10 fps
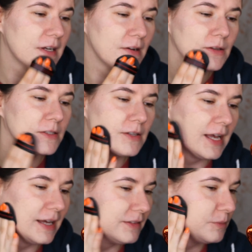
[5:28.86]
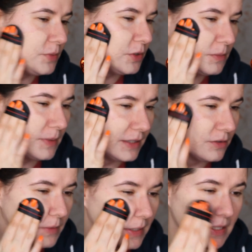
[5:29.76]
I also had the Beauty
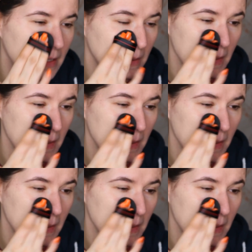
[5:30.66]
Blender ready.